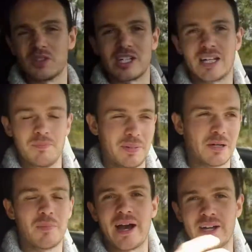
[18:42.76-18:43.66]
Obviously,
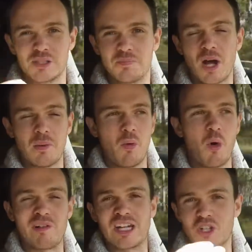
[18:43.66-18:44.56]
bigger markets buy
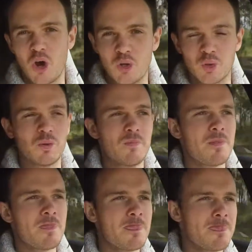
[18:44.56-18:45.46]
more in total,
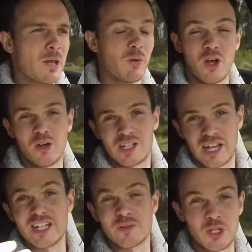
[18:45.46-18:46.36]
although
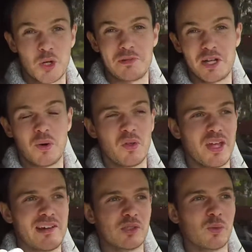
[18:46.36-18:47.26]
occasionally we do pretty well
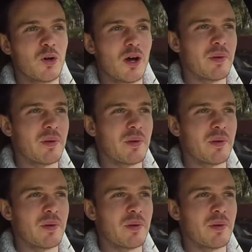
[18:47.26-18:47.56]
there as well.